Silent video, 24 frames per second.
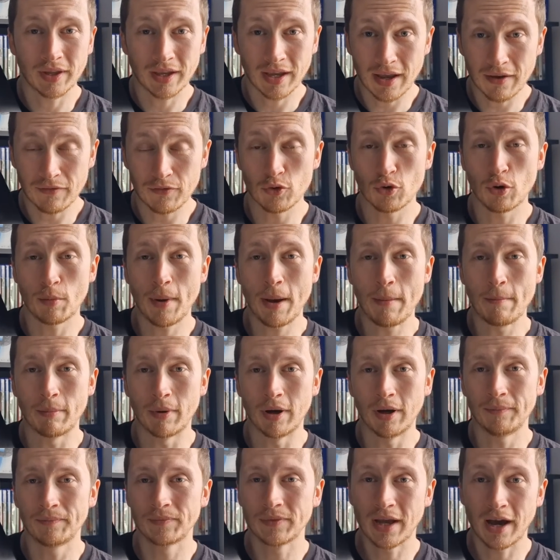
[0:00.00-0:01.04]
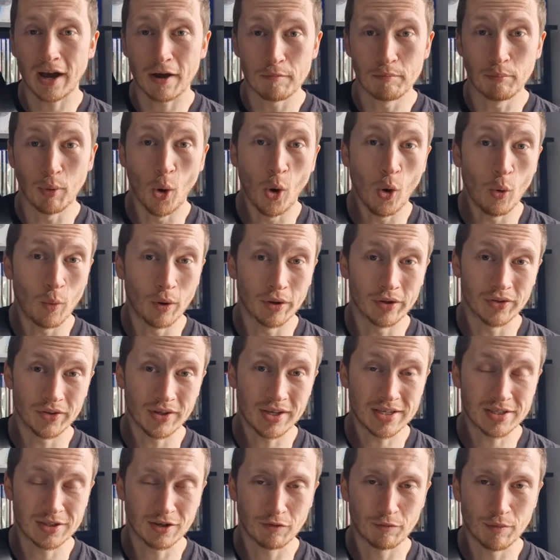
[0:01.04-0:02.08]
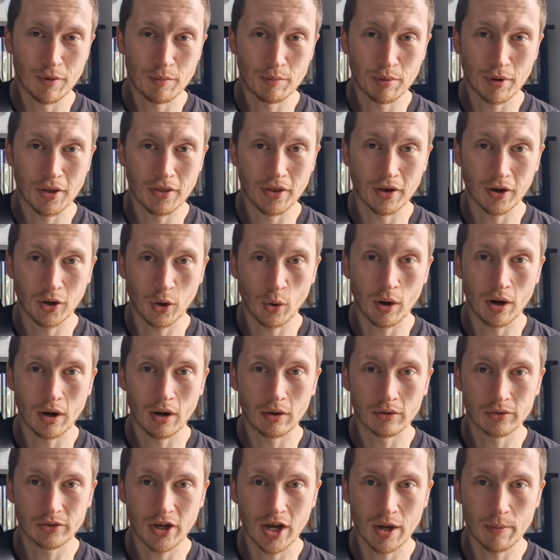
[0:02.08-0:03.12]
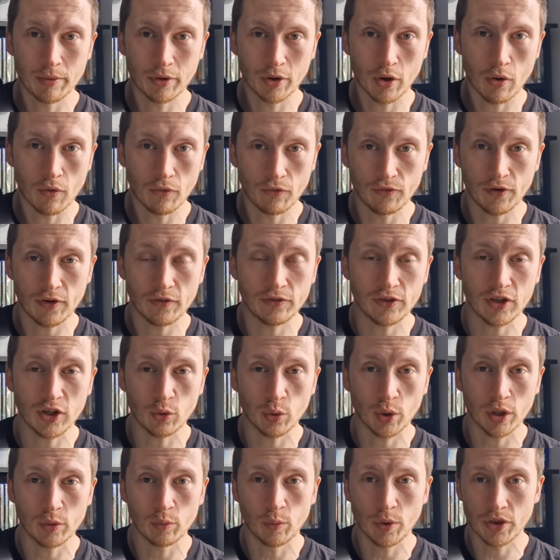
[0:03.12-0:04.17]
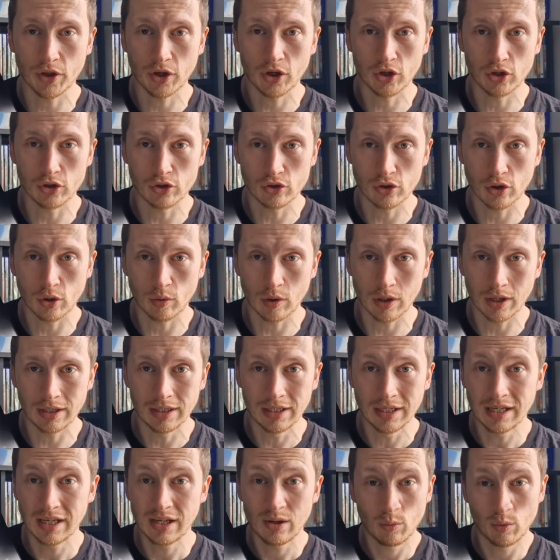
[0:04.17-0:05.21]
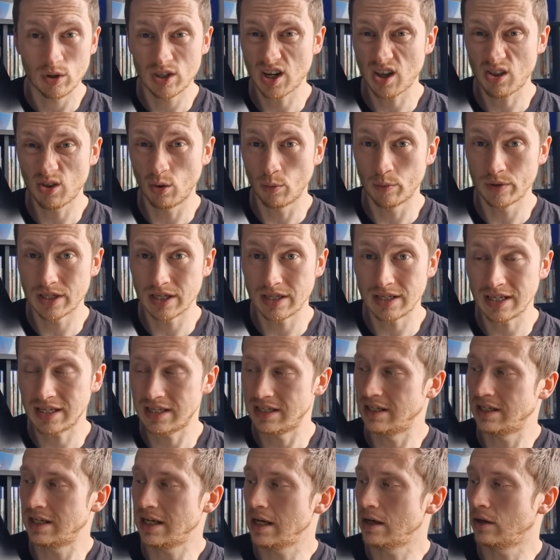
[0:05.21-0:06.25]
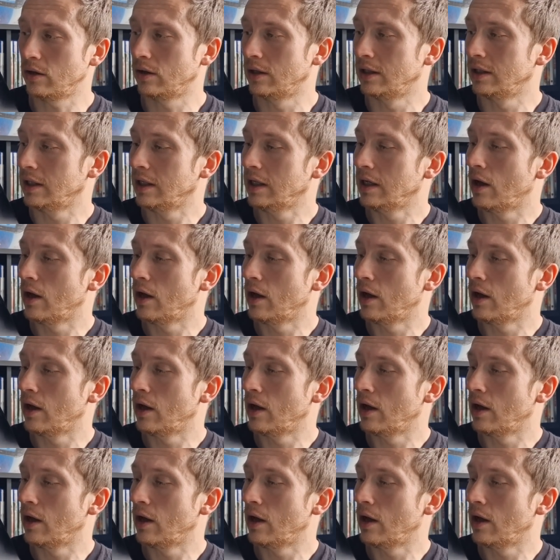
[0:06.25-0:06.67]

if you remember, I bought one of these off my brother quite a long time ago, fifty quid with a controller, which I thought was a decent deal.